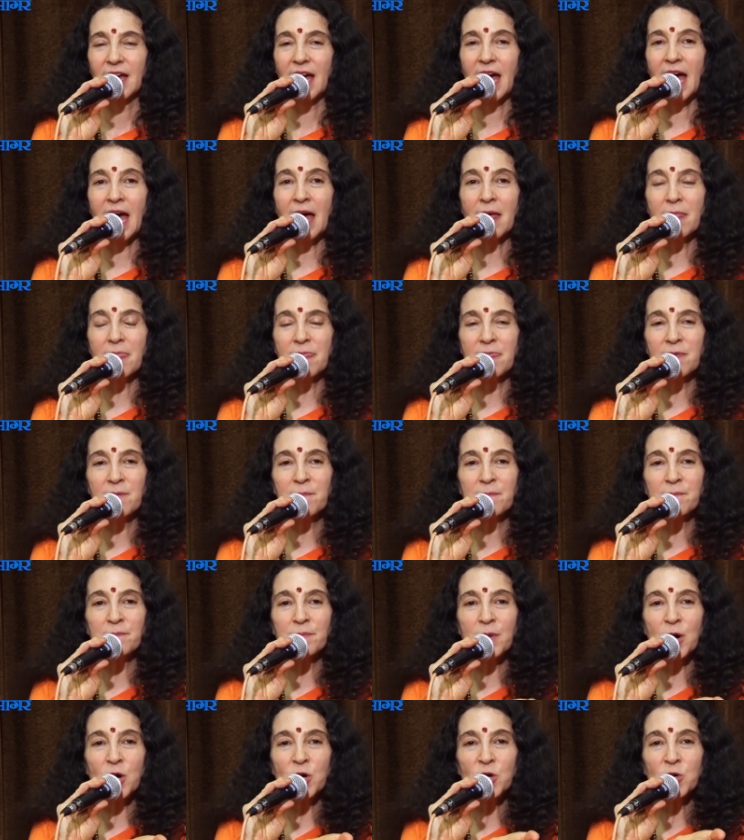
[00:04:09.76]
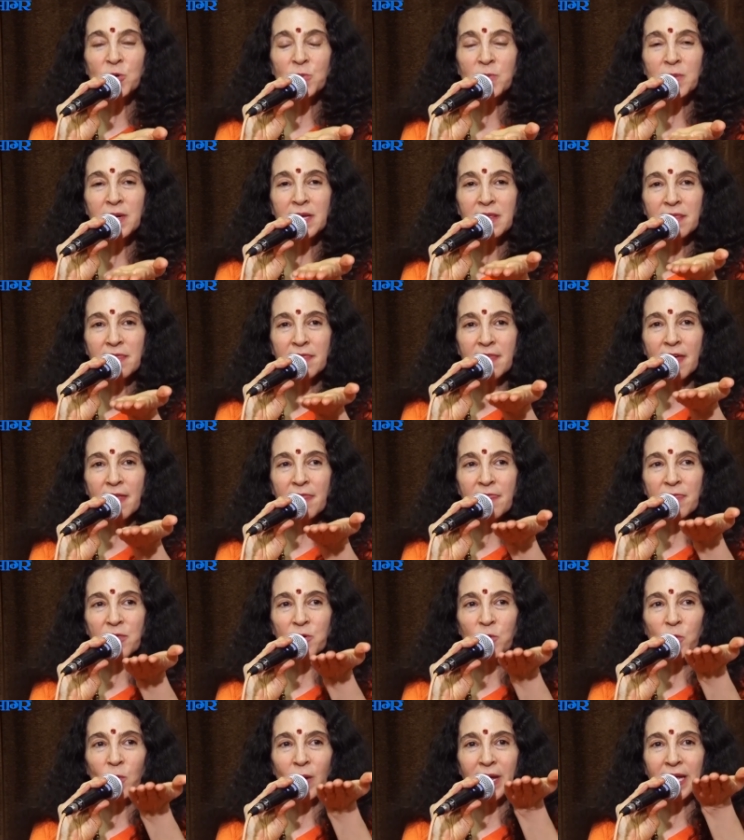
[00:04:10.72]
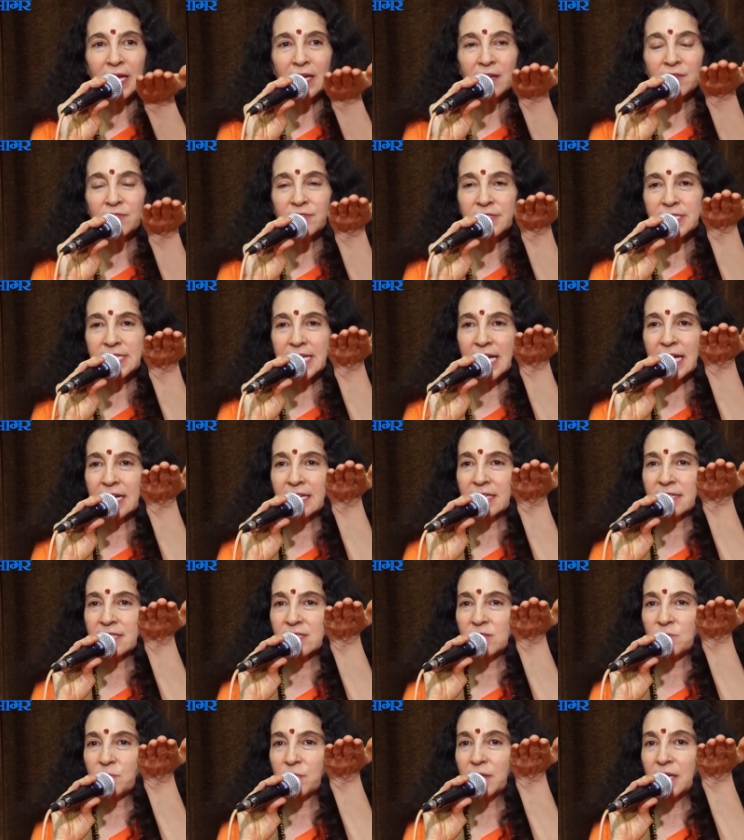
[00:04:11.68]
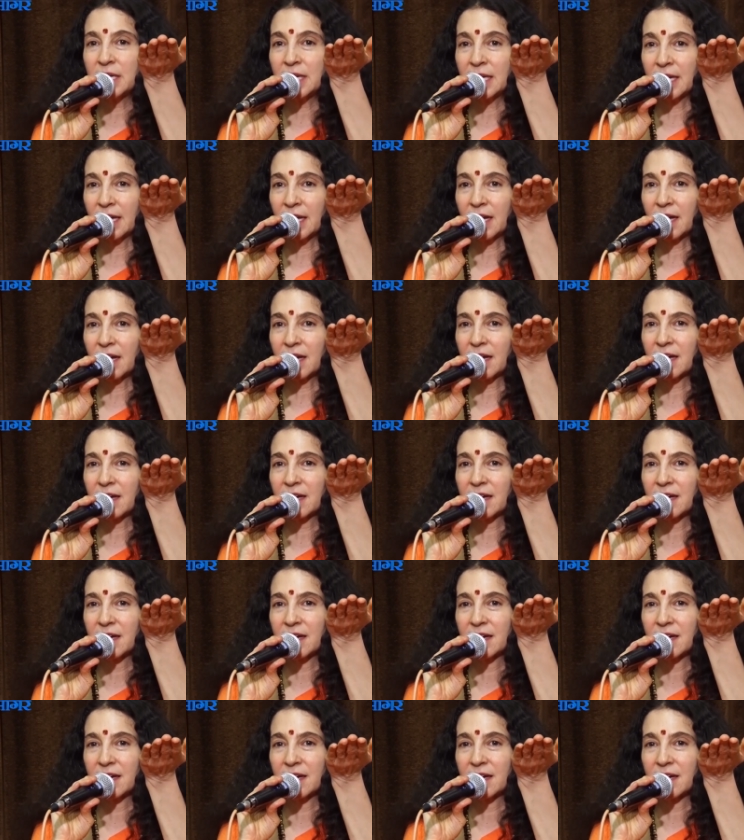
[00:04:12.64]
at the moment that the wave is at its peak,